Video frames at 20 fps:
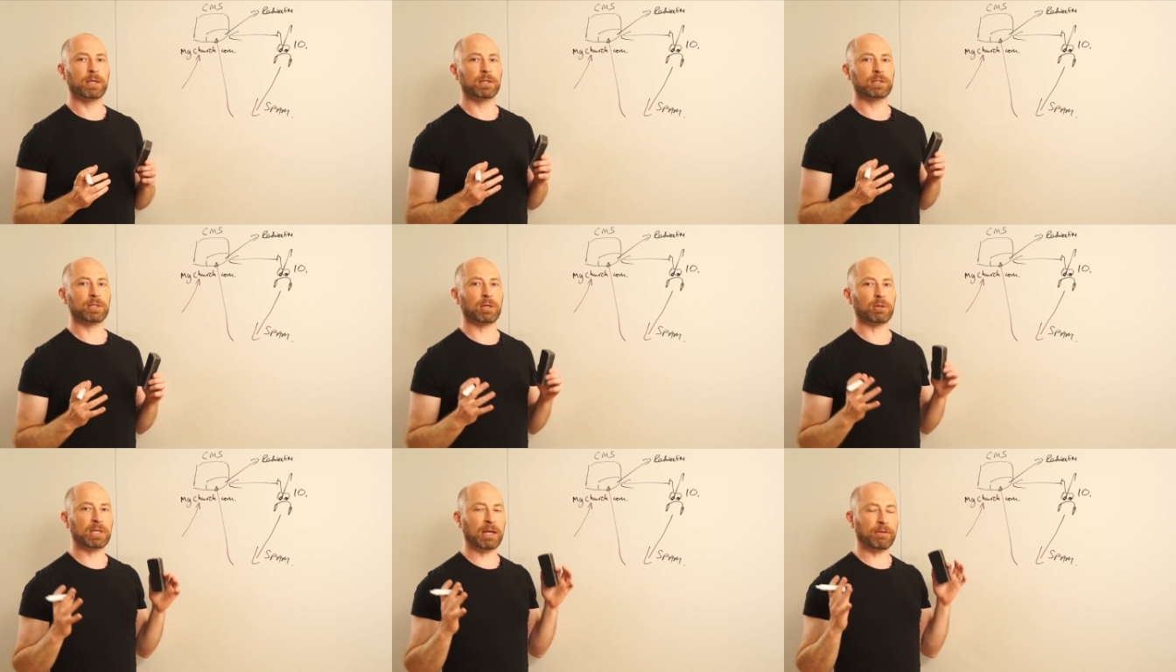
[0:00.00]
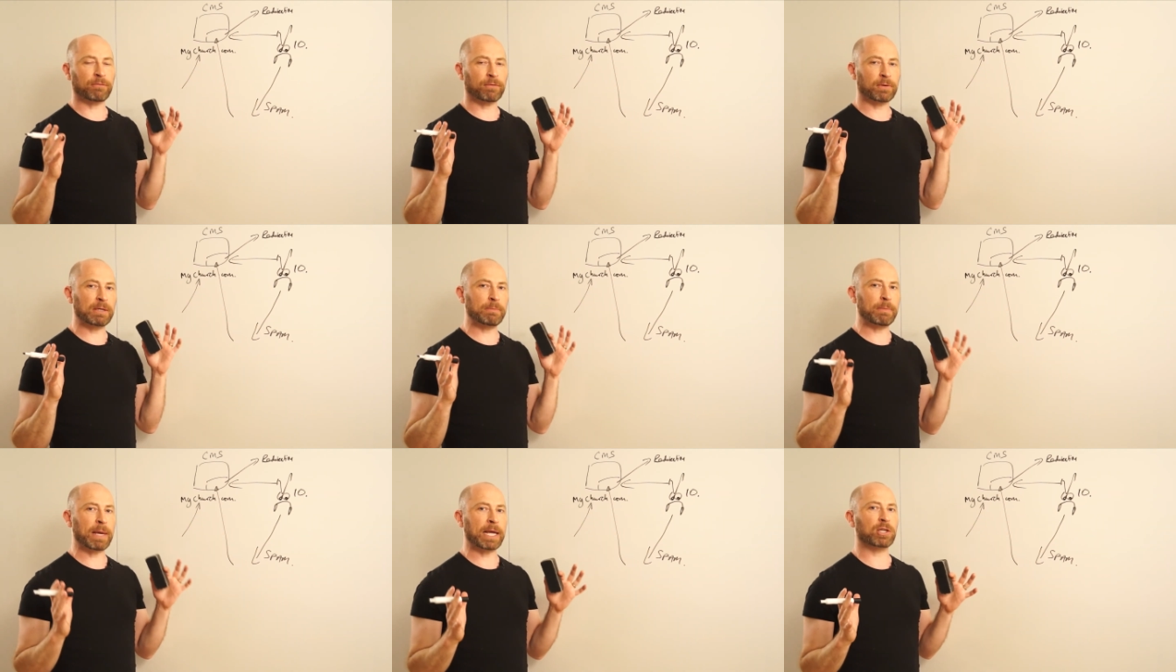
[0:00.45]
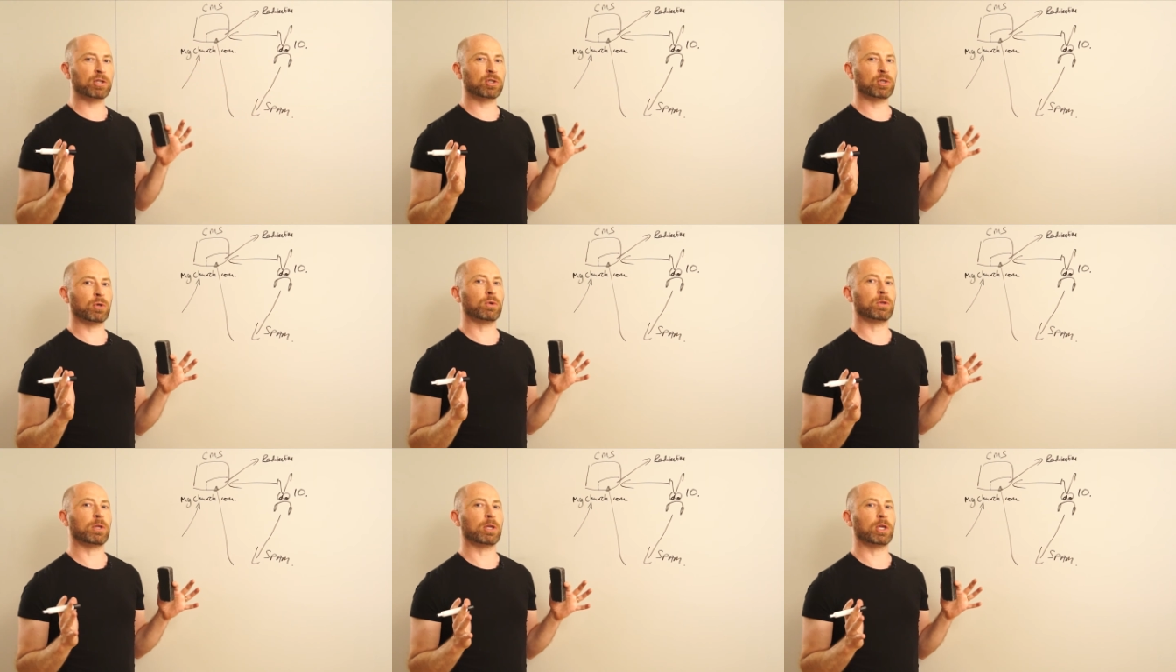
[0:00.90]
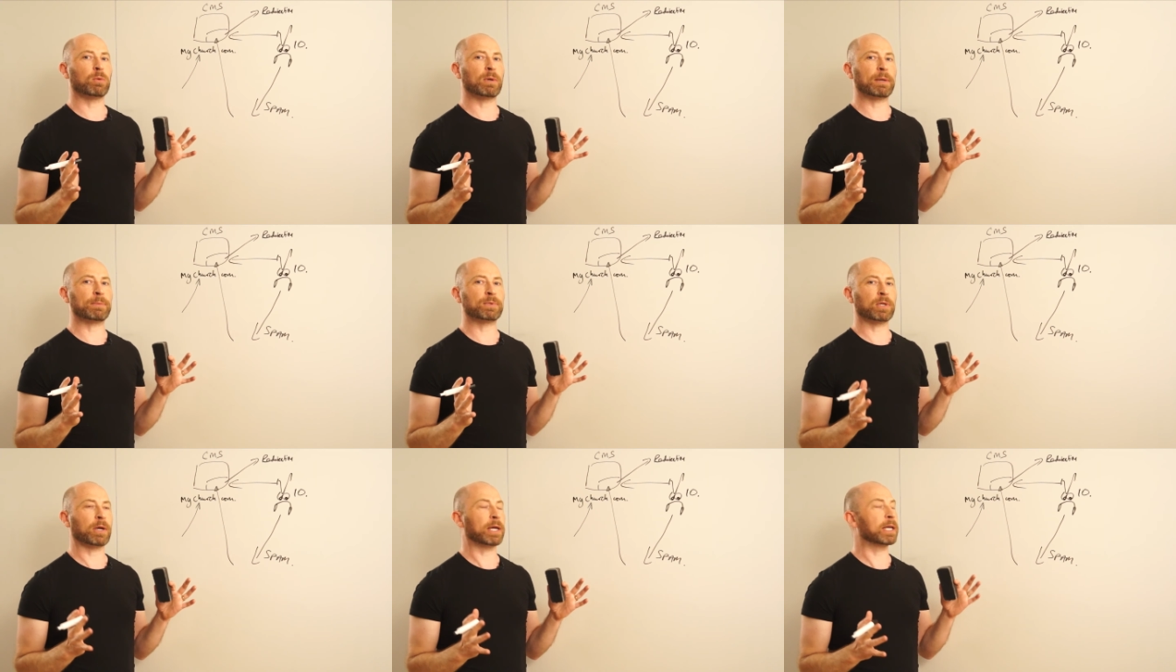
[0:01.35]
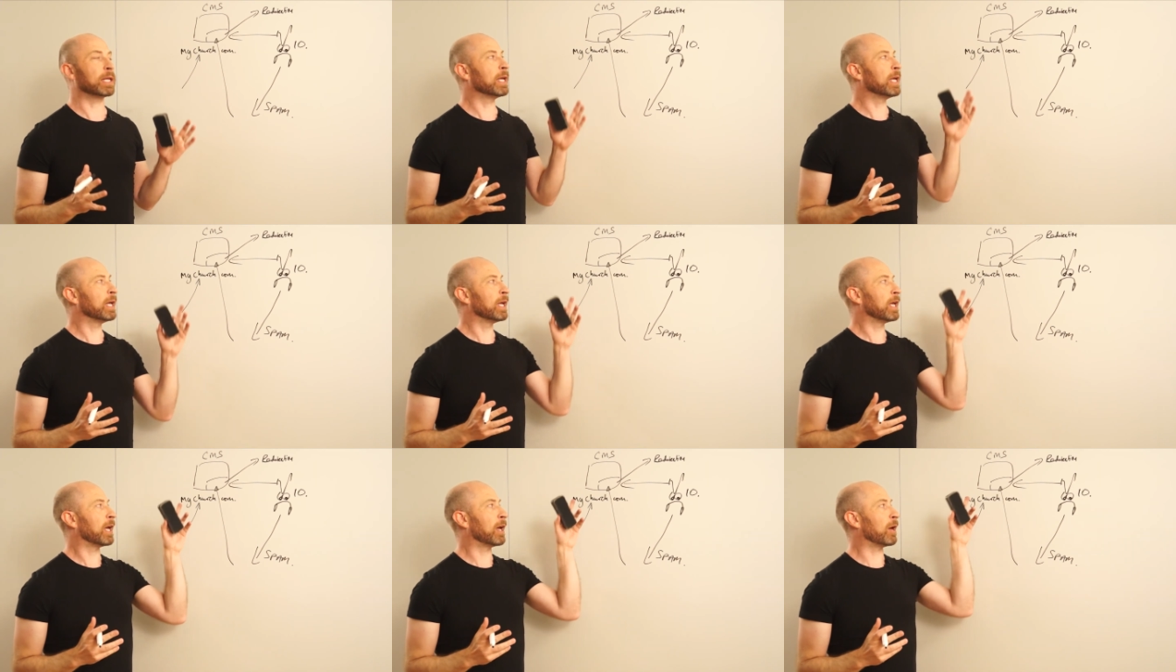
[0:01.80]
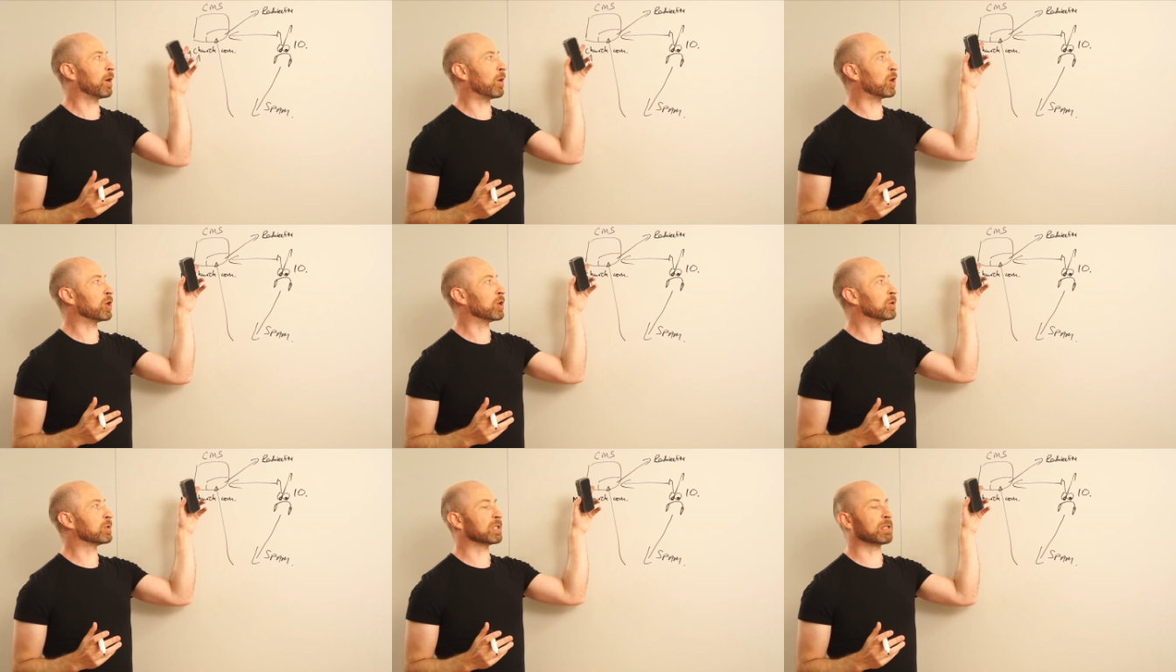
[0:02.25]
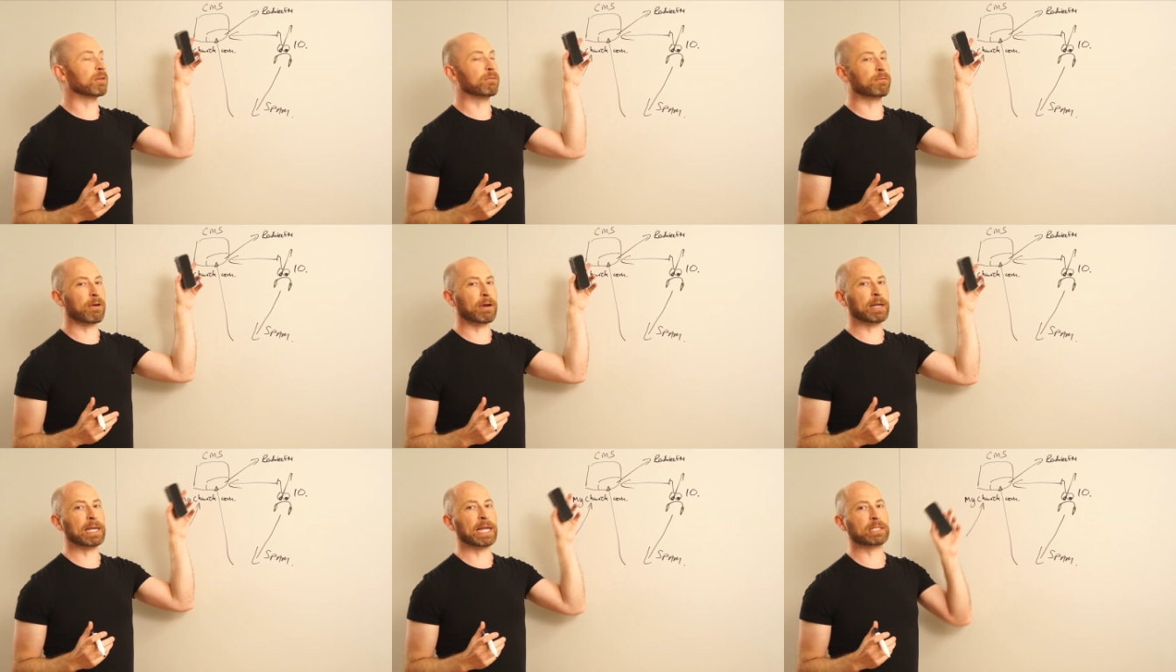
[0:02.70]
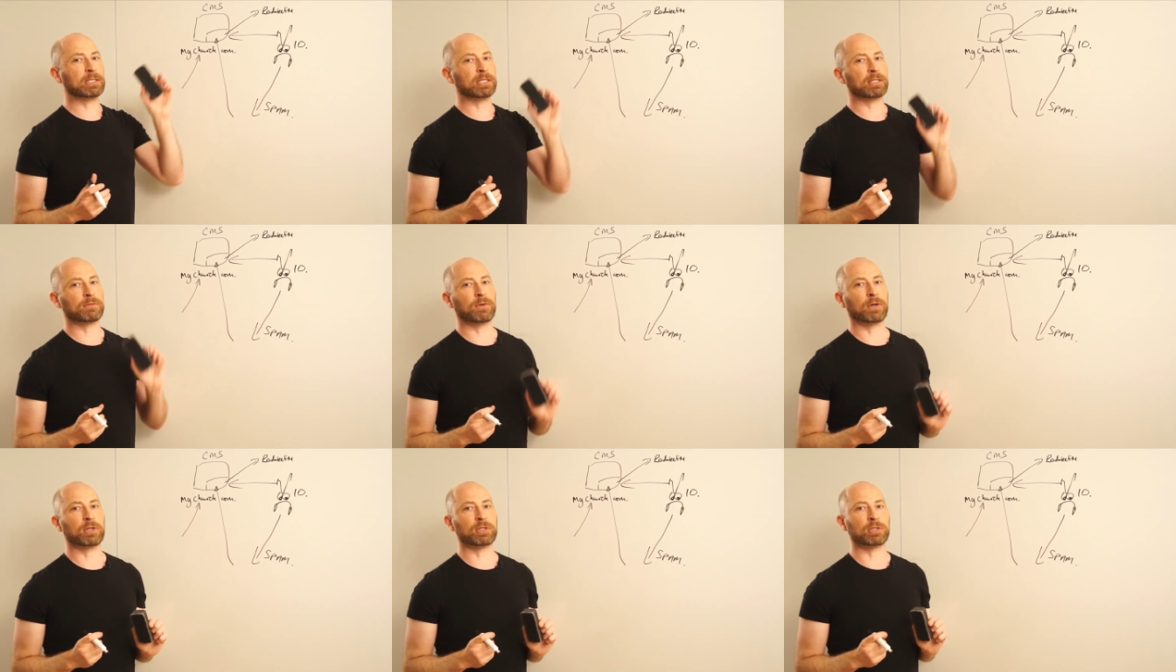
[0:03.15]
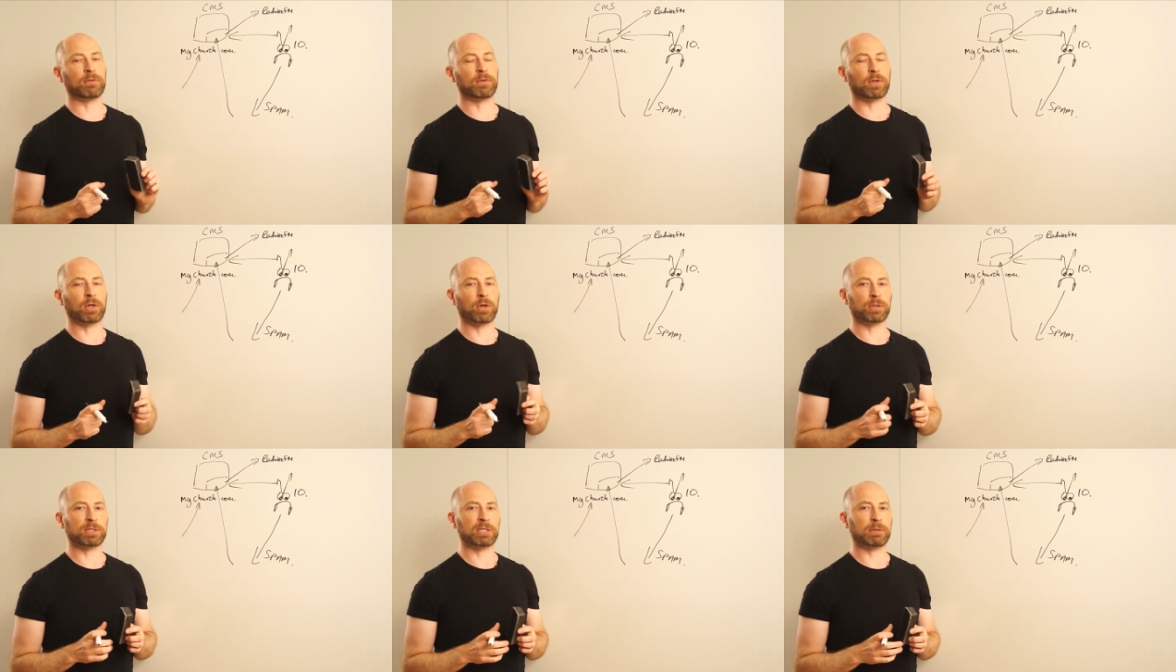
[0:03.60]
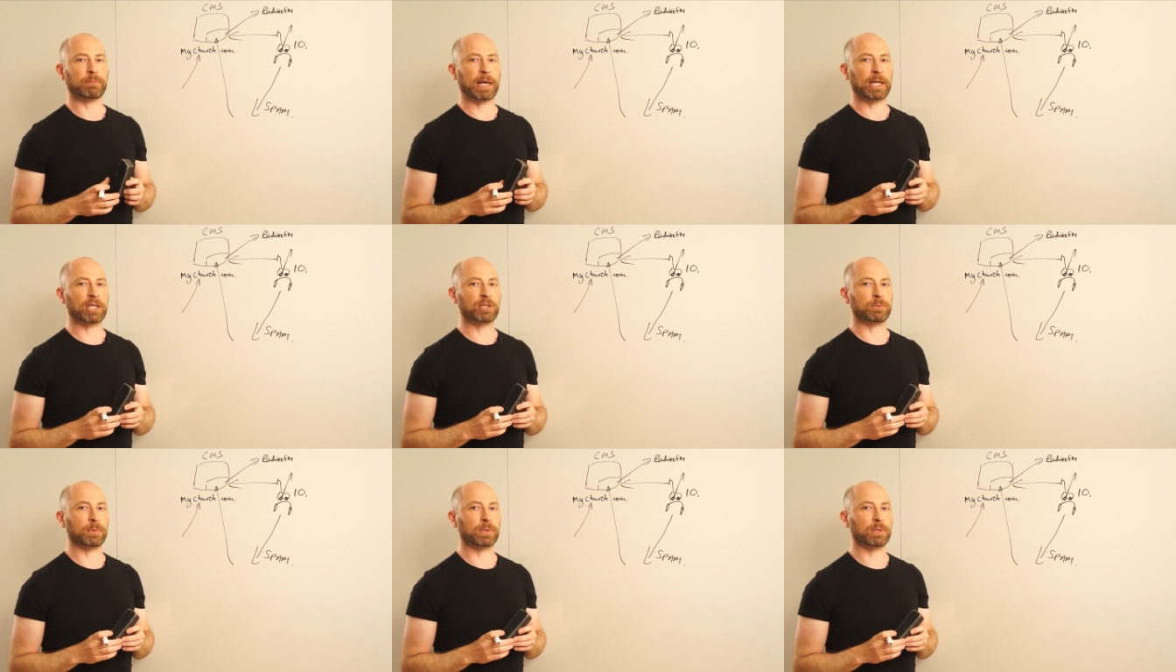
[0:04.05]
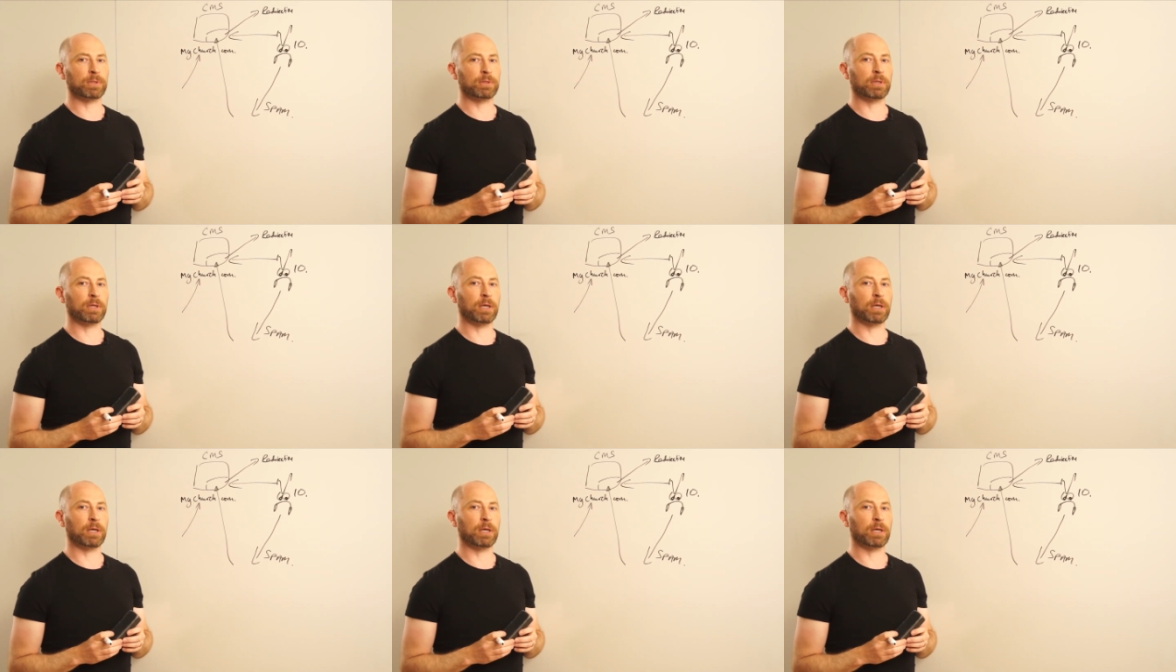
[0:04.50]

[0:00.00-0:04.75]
So definitely make sure that your website uses the very latest version of the content management